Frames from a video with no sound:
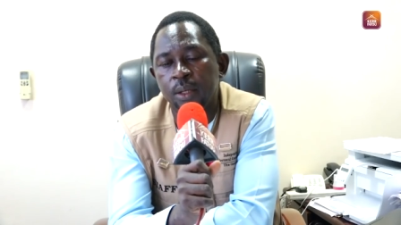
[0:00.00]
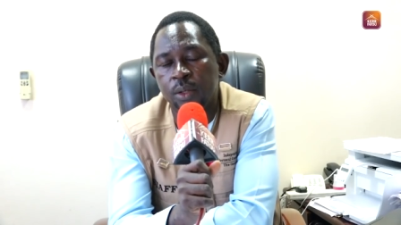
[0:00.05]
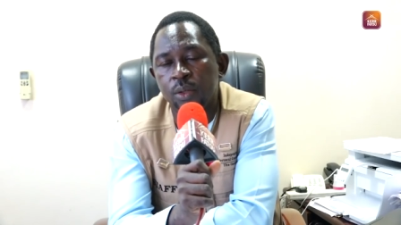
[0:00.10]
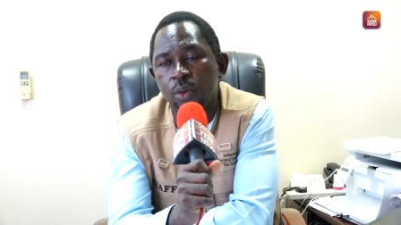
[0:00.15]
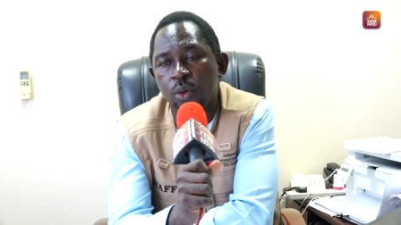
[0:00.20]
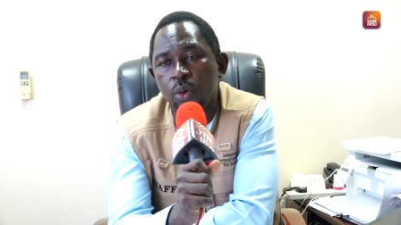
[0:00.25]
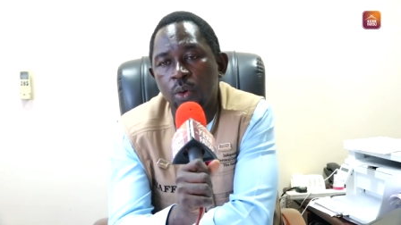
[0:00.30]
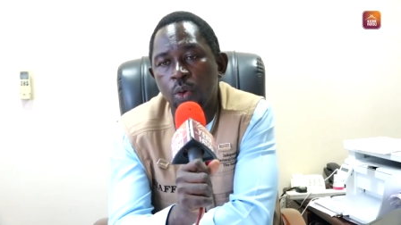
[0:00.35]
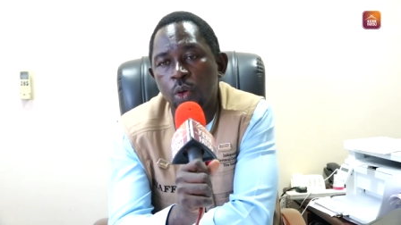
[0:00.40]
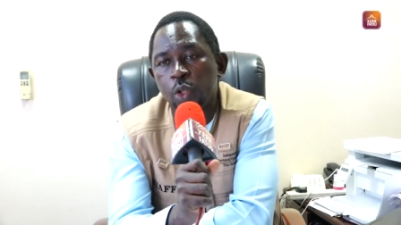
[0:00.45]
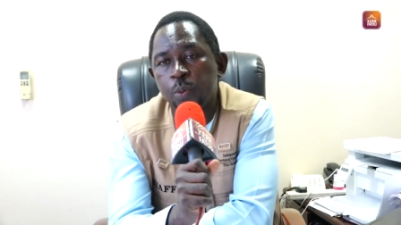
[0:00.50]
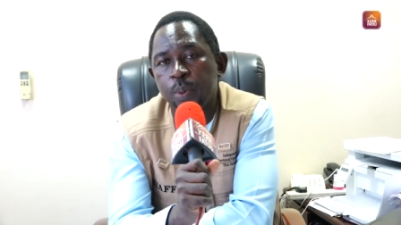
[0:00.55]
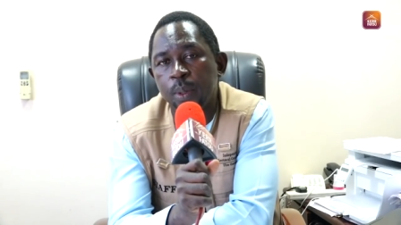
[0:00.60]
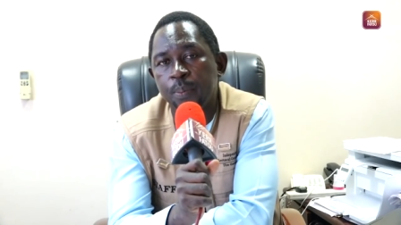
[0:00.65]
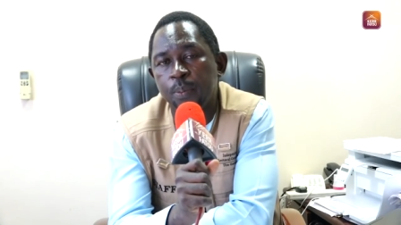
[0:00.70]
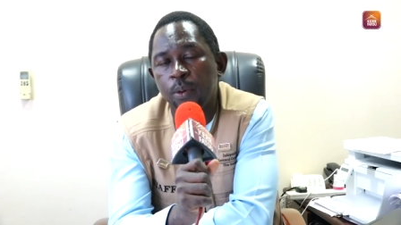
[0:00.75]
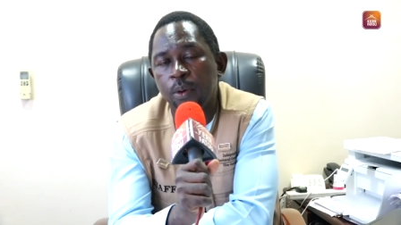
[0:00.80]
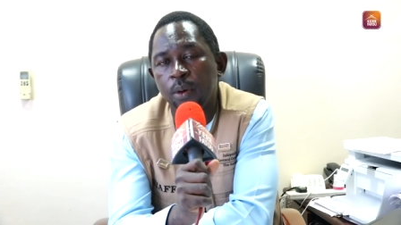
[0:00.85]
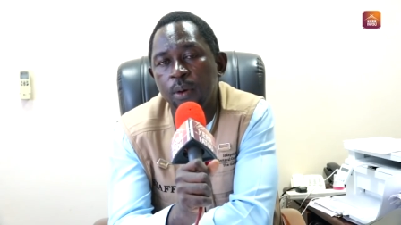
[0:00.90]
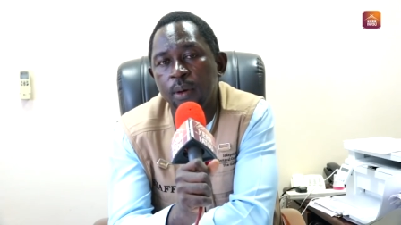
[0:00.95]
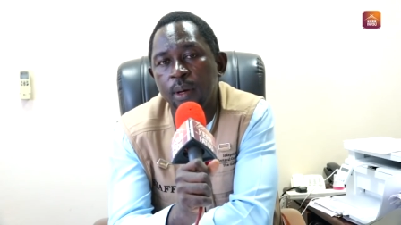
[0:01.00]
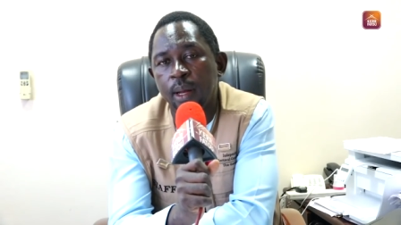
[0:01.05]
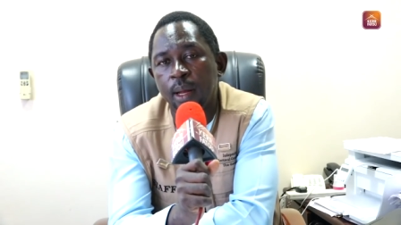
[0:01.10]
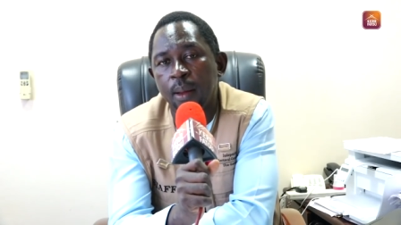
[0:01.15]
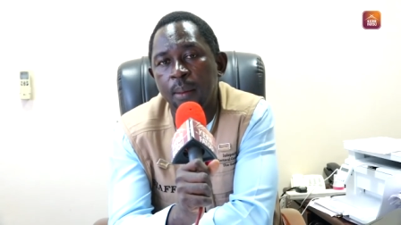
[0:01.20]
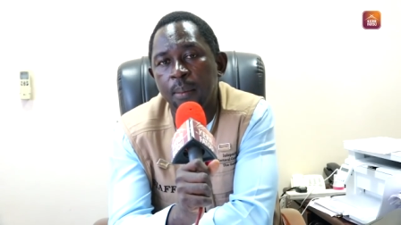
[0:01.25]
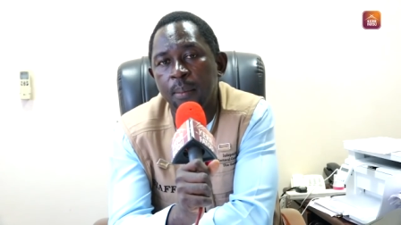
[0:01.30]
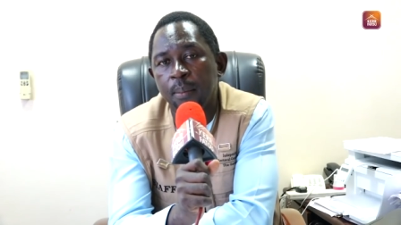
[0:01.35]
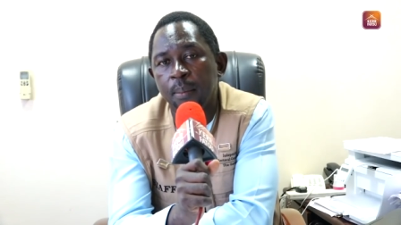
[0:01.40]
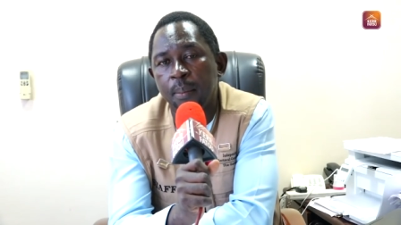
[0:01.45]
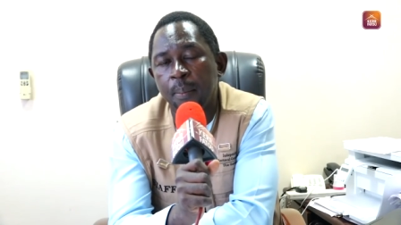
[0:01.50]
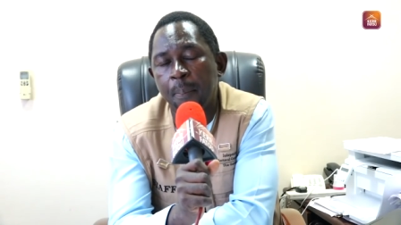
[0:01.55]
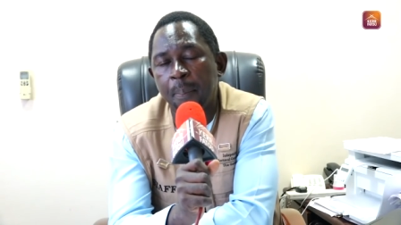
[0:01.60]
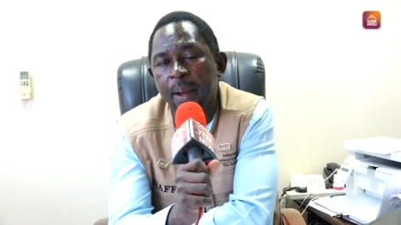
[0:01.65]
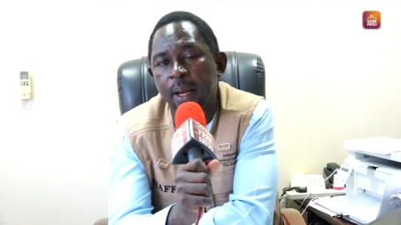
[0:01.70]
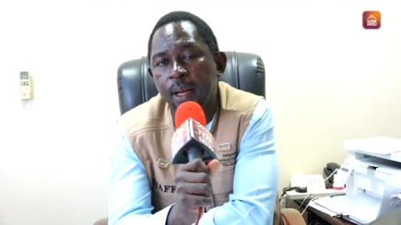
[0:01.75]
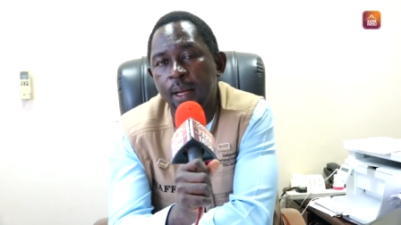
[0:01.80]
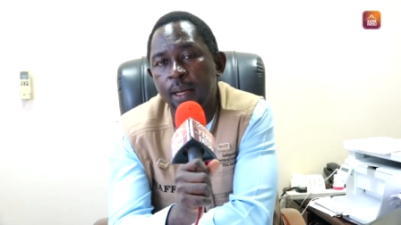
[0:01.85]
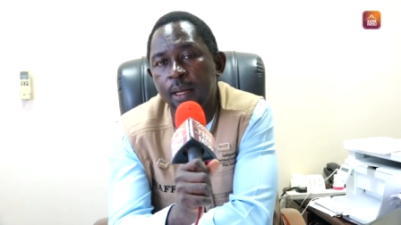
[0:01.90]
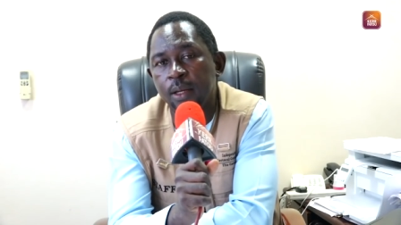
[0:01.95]
So those people
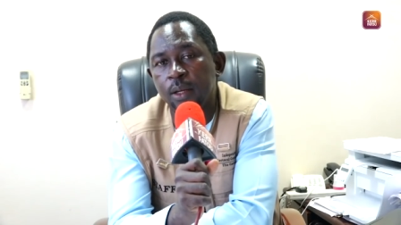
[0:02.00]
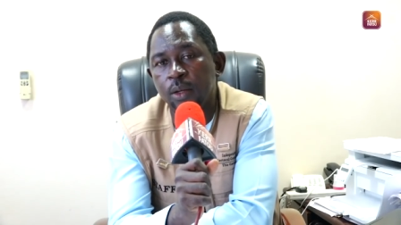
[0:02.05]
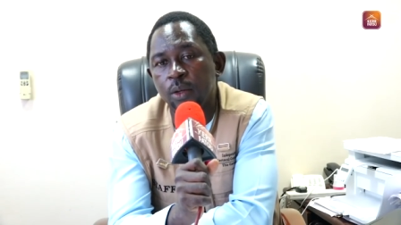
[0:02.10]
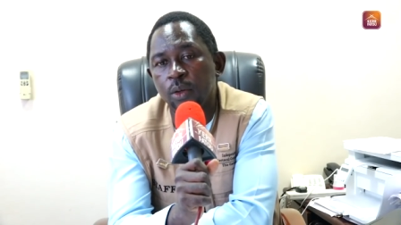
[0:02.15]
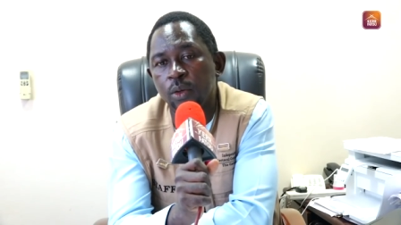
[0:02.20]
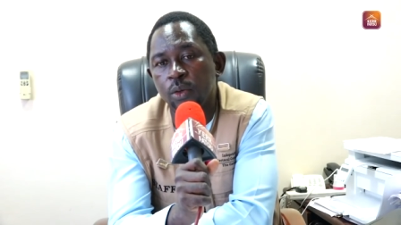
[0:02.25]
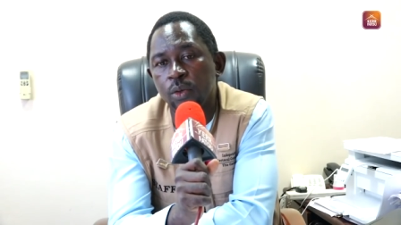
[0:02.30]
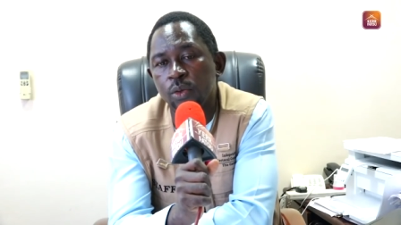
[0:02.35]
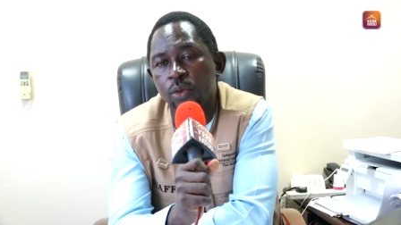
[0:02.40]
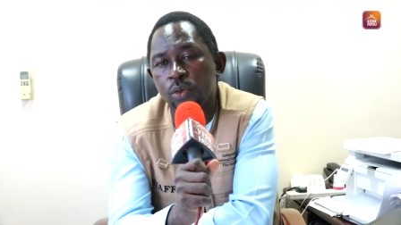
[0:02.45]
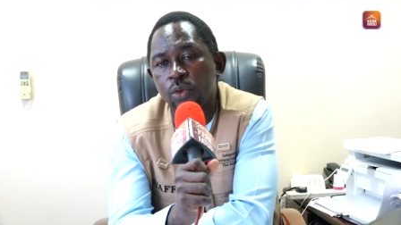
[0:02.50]
peddling